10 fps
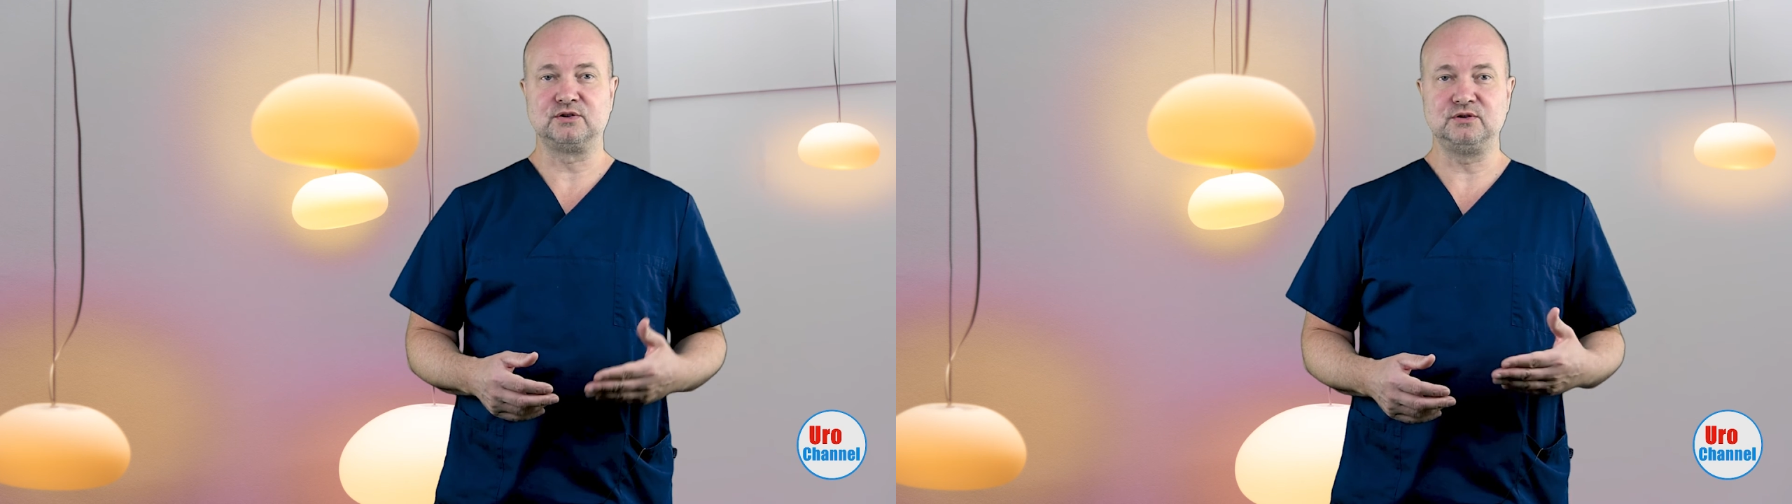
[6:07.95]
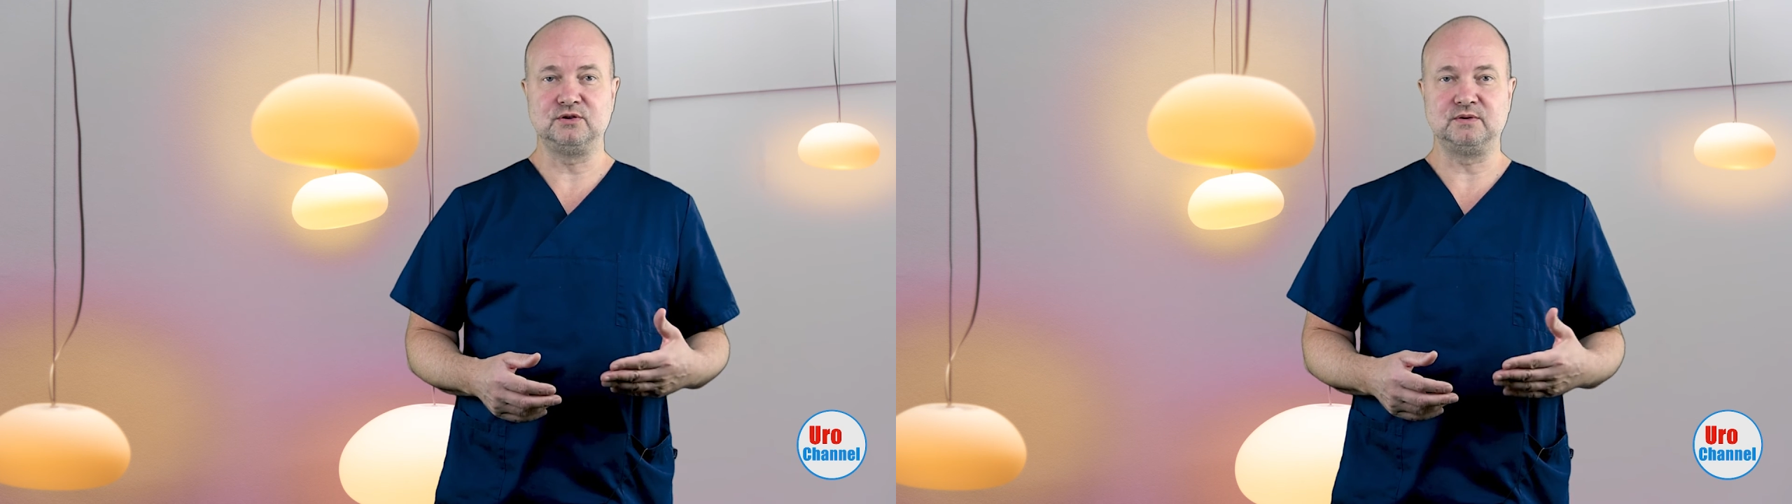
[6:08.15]

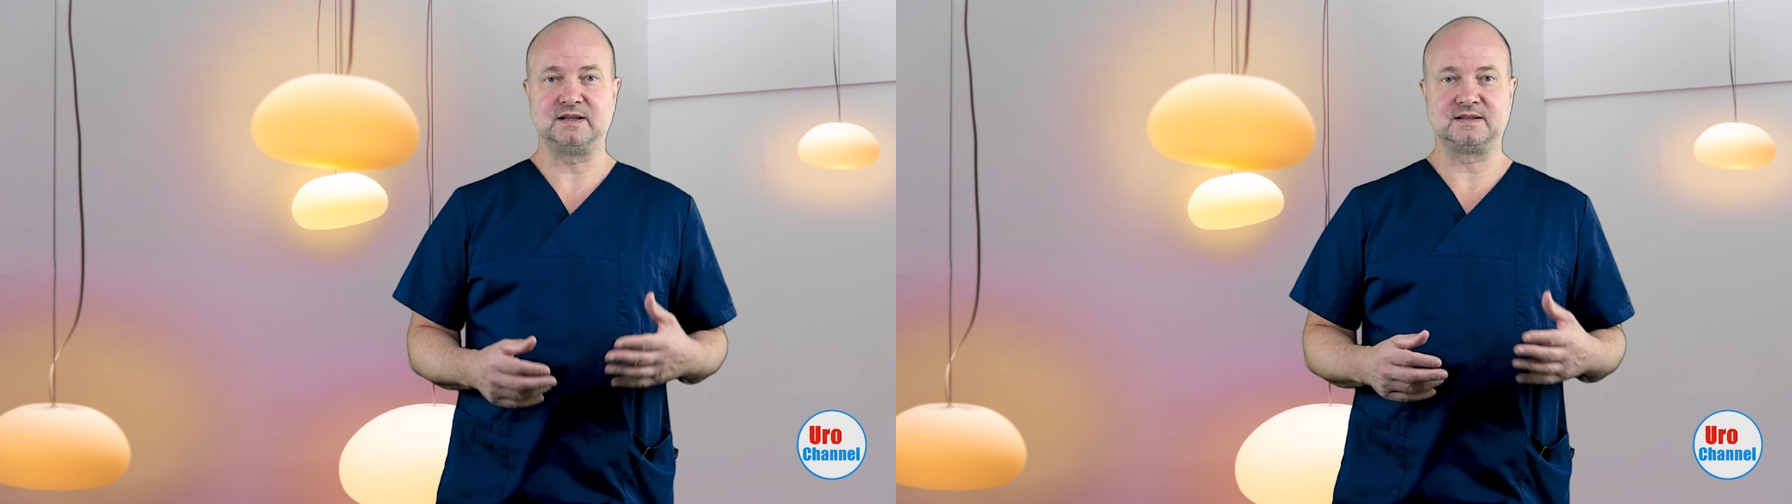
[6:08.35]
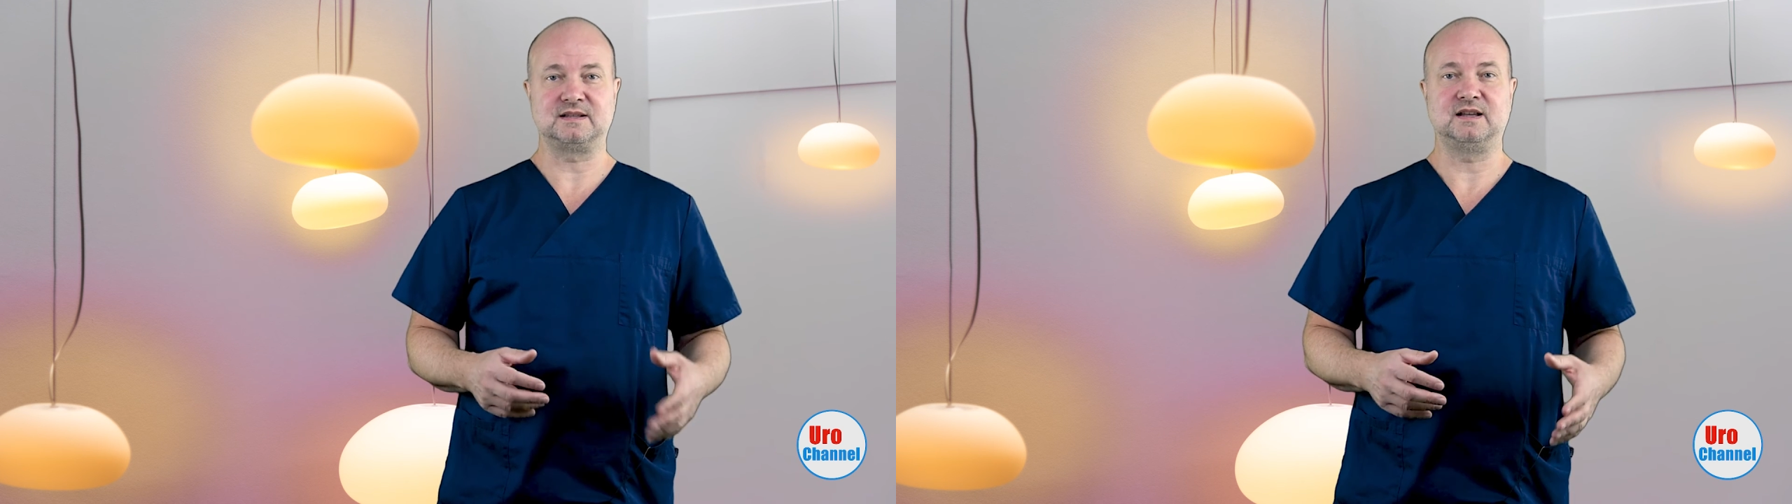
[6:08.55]
to you
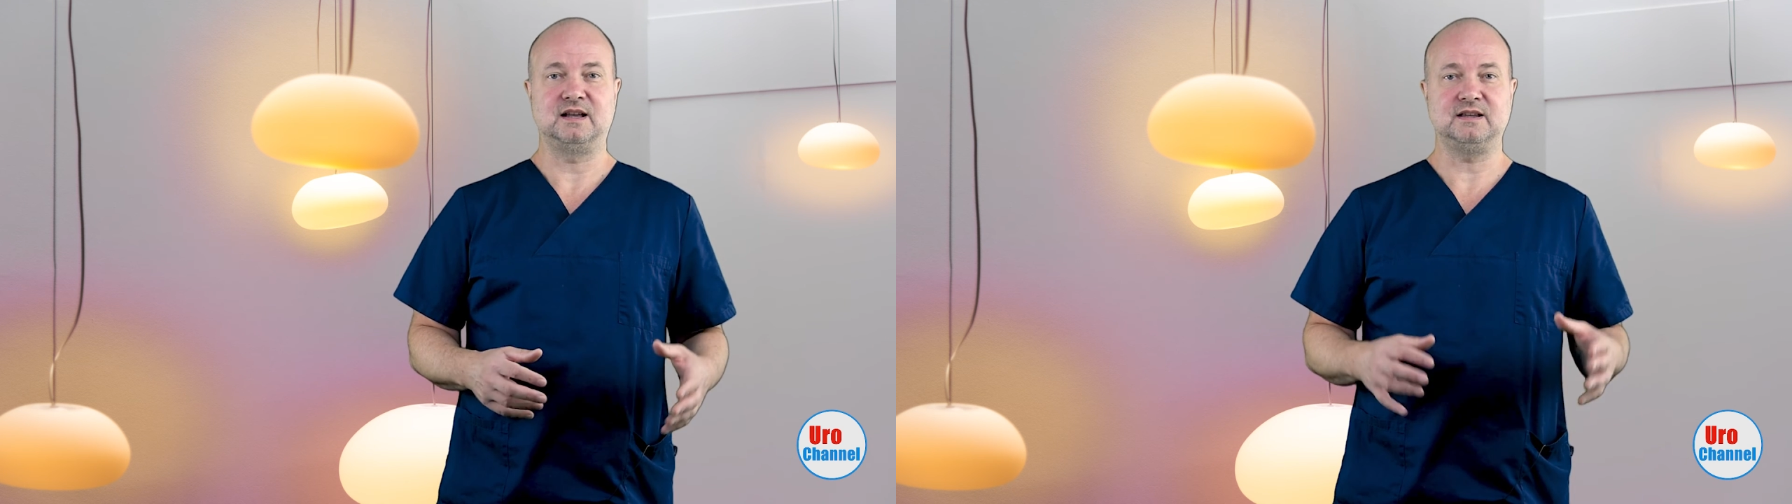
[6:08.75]
is,